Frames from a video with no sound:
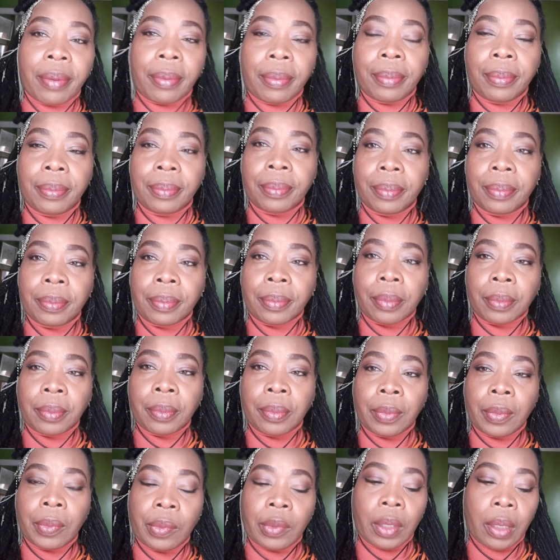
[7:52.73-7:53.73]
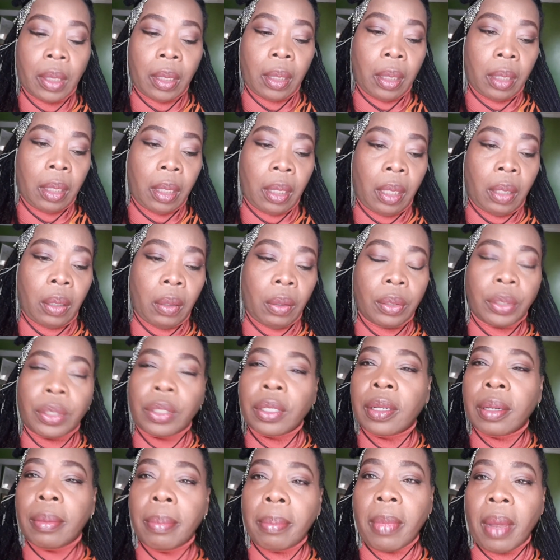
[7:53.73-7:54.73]
associate with these kind of
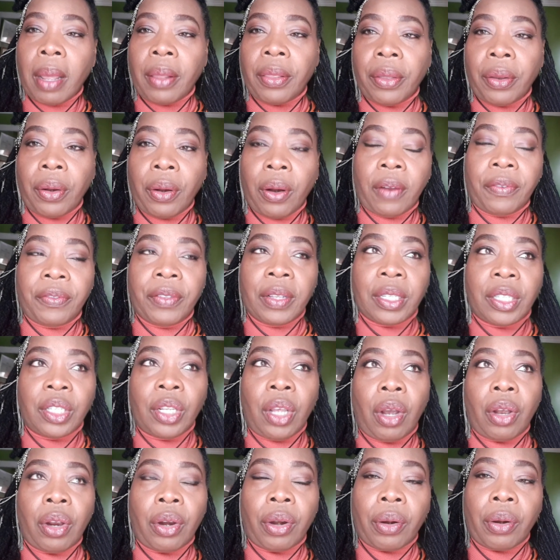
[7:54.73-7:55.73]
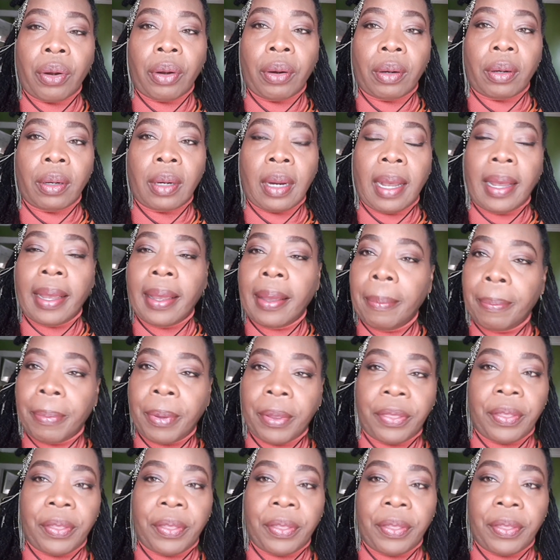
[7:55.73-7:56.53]
person, because you would know,